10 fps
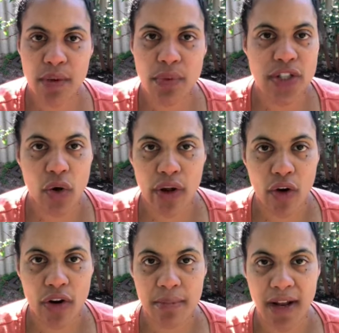that was going
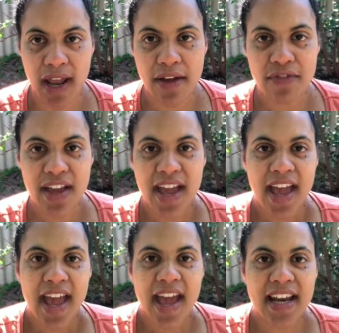on in my life,
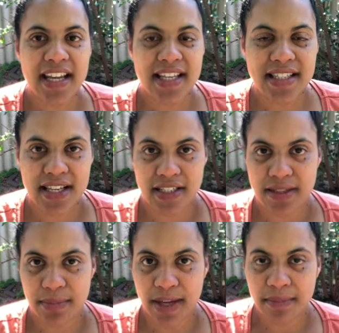and he said to
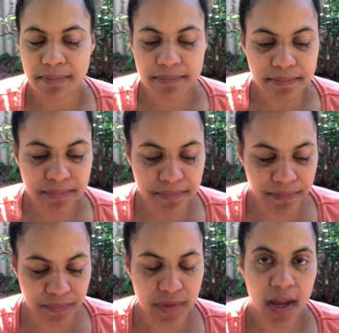me,
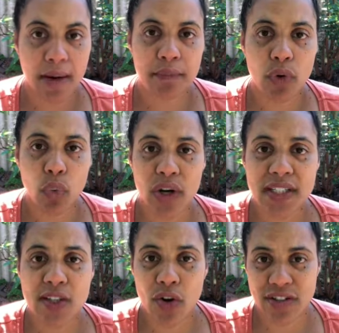um, What
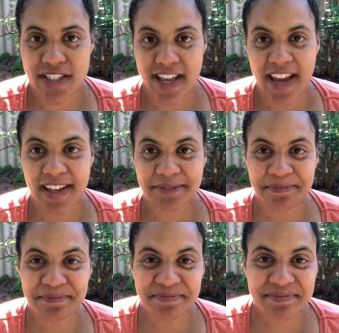is God saying?
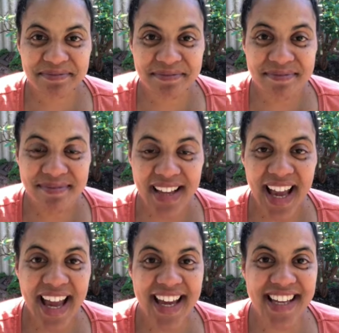
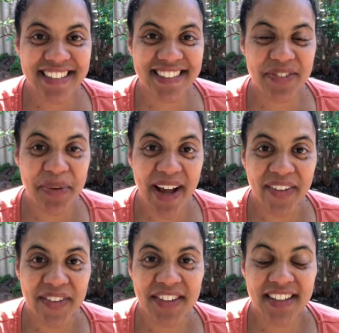And
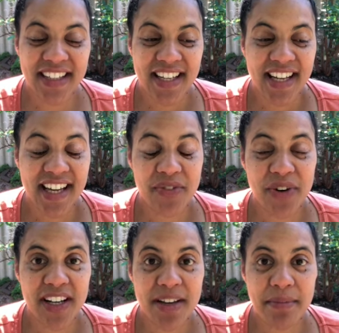well, it
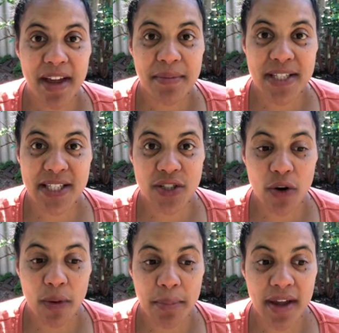really made me
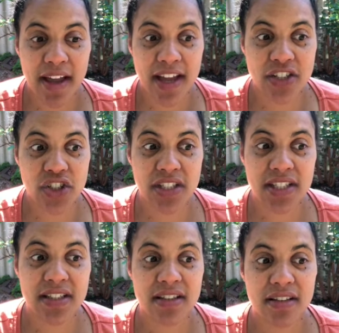stop and just